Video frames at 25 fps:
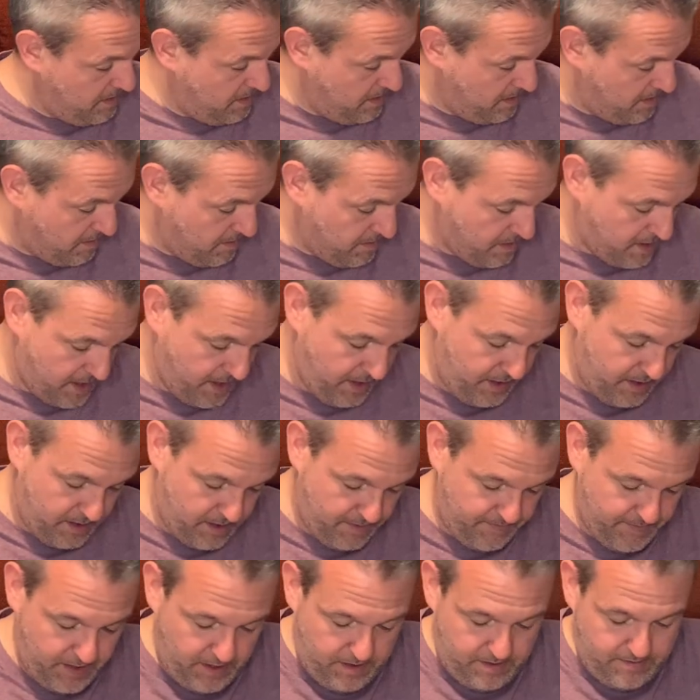All right, I
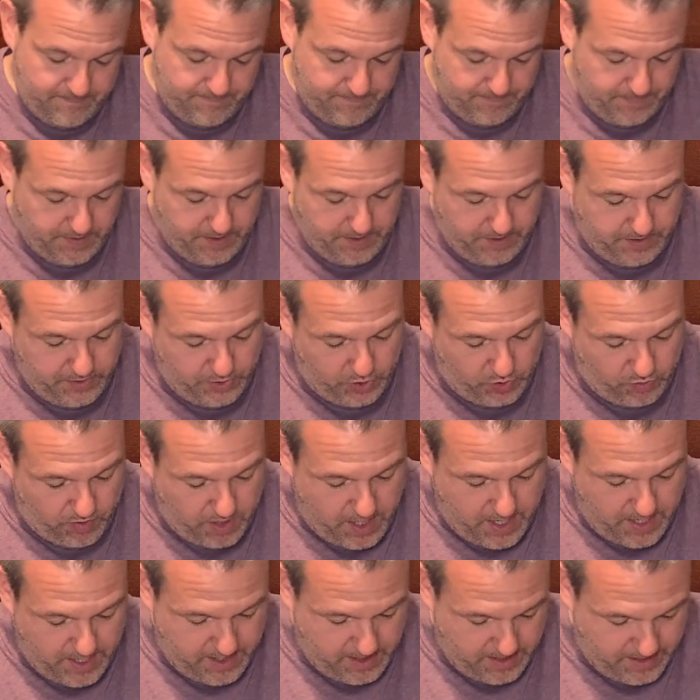mean, you could try
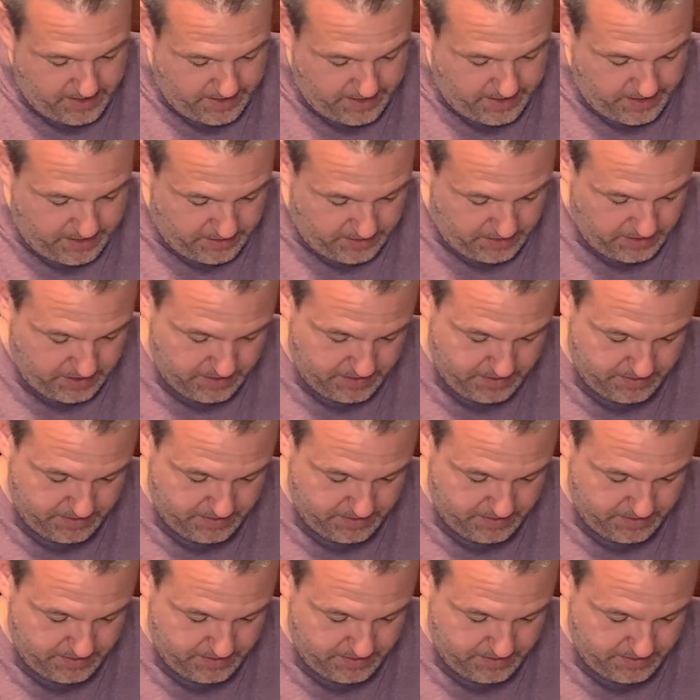it, I guess.